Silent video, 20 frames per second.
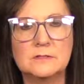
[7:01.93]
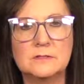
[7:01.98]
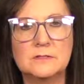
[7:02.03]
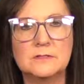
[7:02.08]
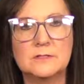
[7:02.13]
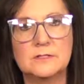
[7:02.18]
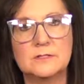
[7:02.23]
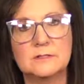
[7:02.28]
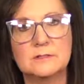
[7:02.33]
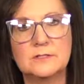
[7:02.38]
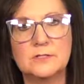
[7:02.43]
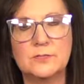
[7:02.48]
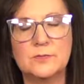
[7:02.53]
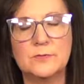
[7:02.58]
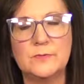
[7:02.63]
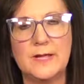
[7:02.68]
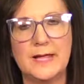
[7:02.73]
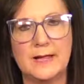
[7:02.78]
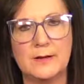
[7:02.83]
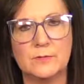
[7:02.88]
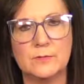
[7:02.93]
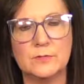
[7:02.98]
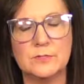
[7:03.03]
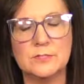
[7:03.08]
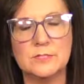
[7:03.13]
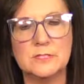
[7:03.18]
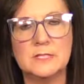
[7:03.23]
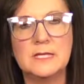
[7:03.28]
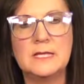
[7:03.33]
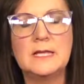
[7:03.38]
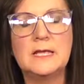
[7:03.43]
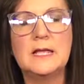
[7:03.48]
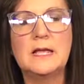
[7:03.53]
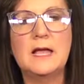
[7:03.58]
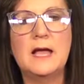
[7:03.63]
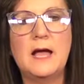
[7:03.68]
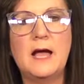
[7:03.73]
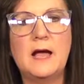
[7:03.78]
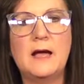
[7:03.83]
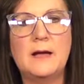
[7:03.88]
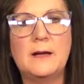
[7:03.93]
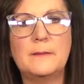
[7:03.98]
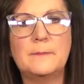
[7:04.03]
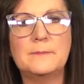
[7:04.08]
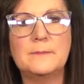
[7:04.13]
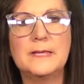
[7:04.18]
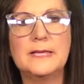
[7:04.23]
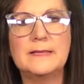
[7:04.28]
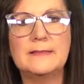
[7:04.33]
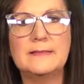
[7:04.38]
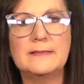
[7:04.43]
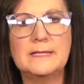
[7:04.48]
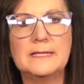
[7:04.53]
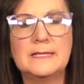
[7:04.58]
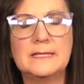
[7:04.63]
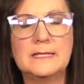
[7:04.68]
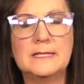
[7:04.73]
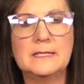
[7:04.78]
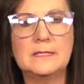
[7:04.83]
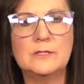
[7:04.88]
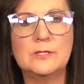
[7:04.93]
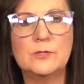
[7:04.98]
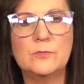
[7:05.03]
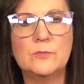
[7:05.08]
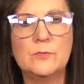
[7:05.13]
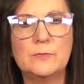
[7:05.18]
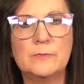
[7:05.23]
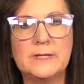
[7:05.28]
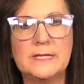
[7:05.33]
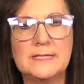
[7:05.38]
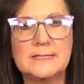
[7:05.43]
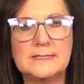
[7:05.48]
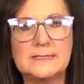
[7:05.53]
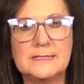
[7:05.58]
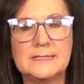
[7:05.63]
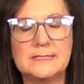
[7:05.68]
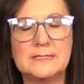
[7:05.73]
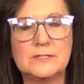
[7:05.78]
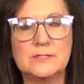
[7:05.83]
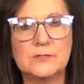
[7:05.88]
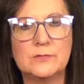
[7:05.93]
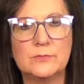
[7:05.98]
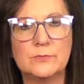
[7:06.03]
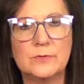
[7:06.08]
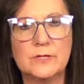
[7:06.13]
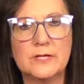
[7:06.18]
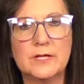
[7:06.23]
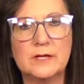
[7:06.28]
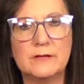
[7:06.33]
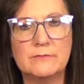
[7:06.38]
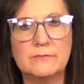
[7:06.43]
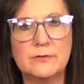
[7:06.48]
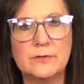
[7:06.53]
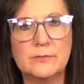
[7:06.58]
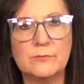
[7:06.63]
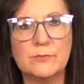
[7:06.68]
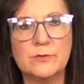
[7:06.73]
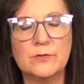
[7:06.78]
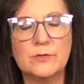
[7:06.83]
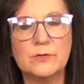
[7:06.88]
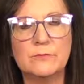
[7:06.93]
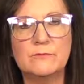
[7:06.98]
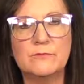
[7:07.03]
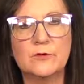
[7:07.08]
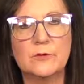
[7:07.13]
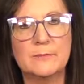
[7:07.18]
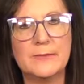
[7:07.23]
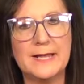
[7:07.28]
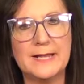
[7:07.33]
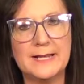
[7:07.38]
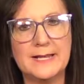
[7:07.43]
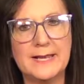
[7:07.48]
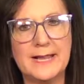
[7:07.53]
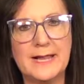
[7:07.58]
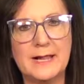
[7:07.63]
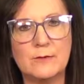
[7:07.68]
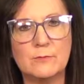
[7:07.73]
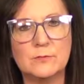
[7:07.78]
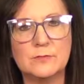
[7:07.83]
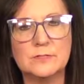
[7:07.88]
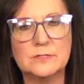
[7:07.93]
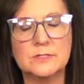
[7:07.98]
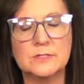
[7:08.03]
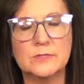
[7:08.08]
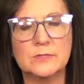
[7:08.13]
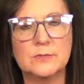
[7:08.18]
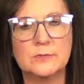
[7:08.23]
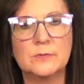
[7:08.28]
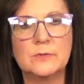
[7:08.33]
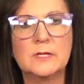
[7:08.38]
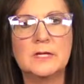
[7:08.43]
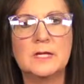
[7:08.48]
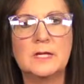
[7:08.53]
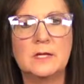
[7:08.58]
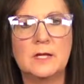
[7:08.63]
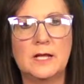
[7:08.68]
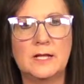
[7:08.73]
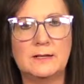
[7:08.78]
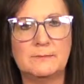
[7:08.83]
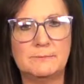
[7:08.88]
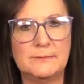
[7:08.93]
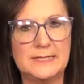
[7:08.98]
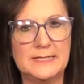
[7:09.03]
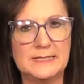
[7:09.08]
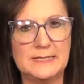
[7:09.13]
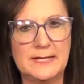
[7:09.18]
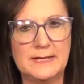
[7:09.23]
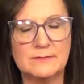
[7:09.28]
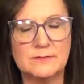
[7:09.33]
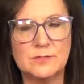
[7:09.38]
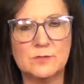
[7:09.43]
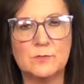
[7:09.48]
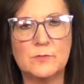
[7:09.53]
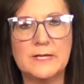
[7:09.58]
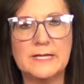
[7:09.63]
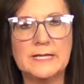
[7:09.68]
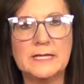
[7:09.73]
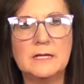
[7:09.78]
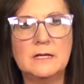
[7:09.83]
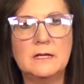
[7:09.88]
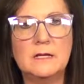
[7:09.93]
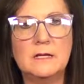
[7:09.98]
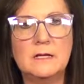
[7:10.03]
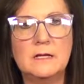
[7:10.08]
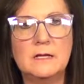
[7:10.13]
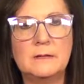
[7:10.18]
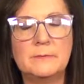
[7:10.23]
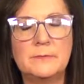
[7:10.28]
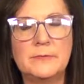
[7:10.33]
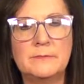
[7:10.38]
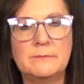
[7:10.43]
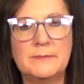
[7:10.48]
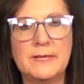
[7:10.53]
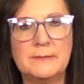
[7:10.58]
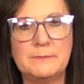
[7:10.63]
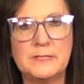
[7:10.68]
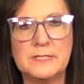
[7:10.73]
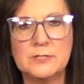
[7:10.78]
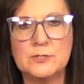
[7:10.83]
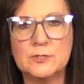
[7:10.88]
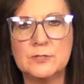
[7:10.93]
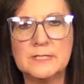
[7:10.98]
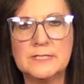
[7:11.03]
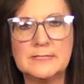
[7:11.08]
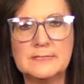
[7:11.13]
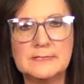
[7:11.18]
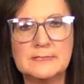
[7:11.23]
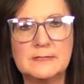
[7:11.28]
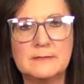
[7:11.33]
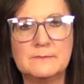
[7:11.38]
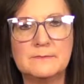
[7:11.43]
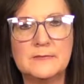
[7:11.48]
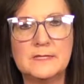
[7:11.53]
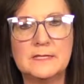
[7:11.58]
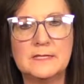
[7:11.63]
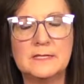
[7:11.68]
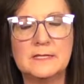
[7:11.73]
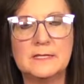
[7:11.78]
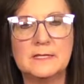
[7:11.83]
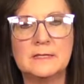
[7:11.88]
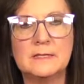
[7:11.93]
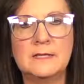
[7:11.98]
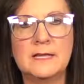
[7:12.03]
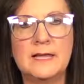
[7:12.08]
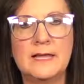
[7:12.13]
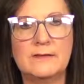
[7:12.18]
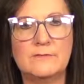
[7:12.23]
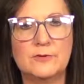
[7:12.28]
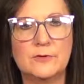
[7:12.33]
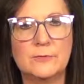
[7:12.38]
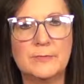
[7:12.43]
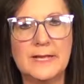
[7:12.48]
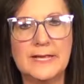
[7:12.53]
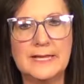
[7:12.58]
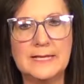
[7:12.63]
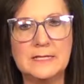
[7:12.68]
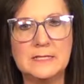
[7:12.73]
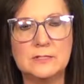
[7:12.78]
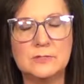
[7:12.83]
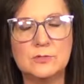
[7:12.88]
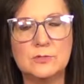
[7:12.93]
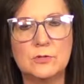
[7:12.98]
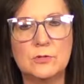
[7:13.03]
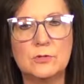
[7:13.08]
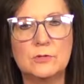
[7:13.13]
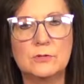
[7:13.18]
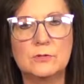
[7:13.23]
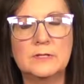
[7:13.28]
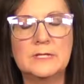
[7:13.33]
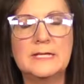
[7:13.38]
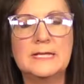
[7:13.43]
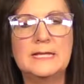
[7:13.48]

to 2 hours, and then you will be sent to the recovery room for about an hour to be allowed to wake up, maybe drink something, have your pain controlled,